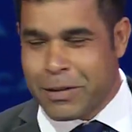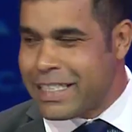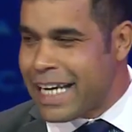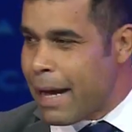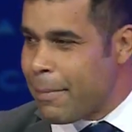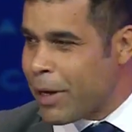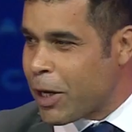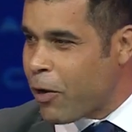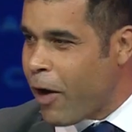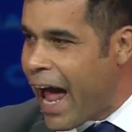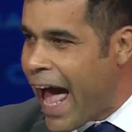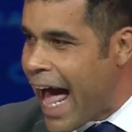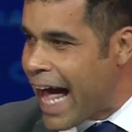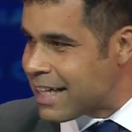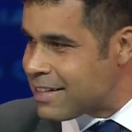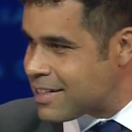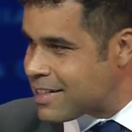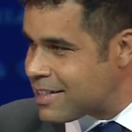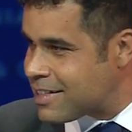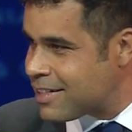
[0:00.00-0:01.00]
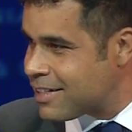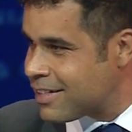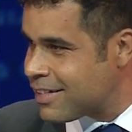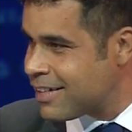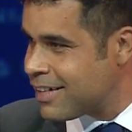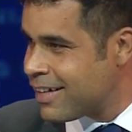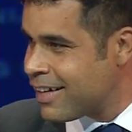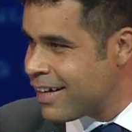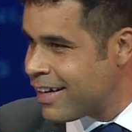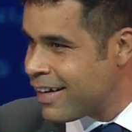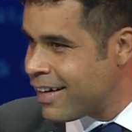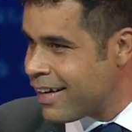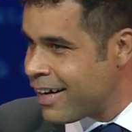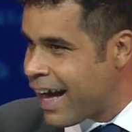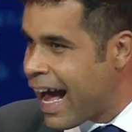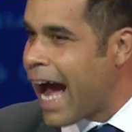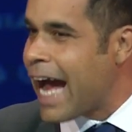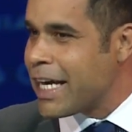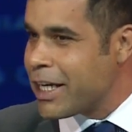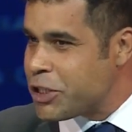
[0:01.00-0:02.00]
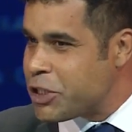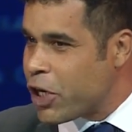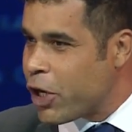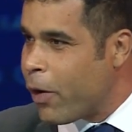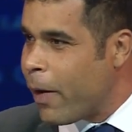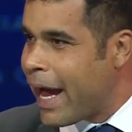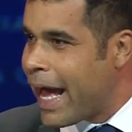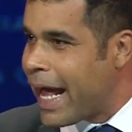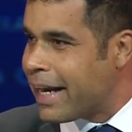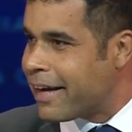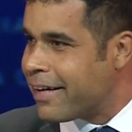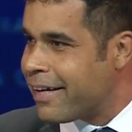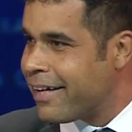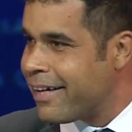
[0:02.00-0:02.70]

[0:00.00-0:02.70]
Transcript: Democrats. How you doing?